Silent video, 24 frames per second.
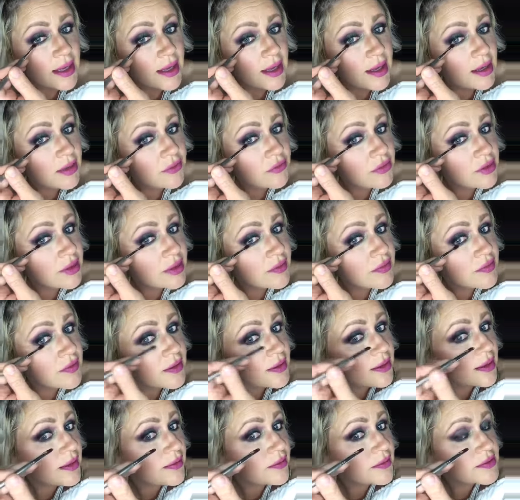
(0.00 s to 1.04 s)
underneath it
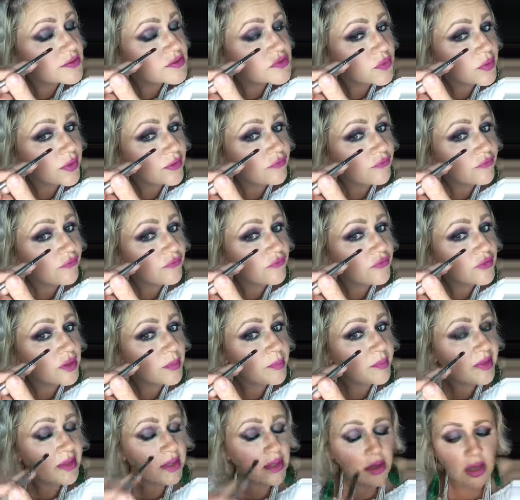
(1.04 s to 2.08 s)
and then sort of flip
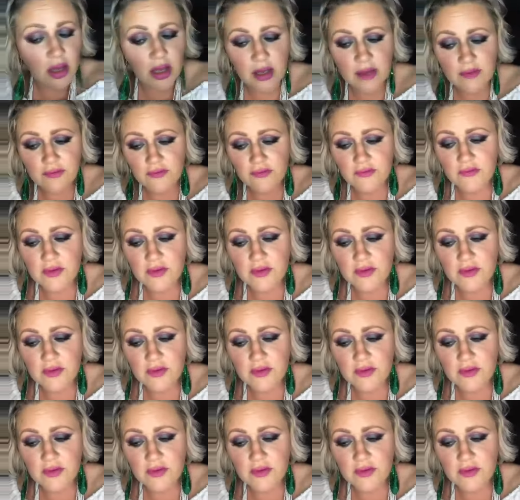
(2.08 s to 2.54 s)
it off.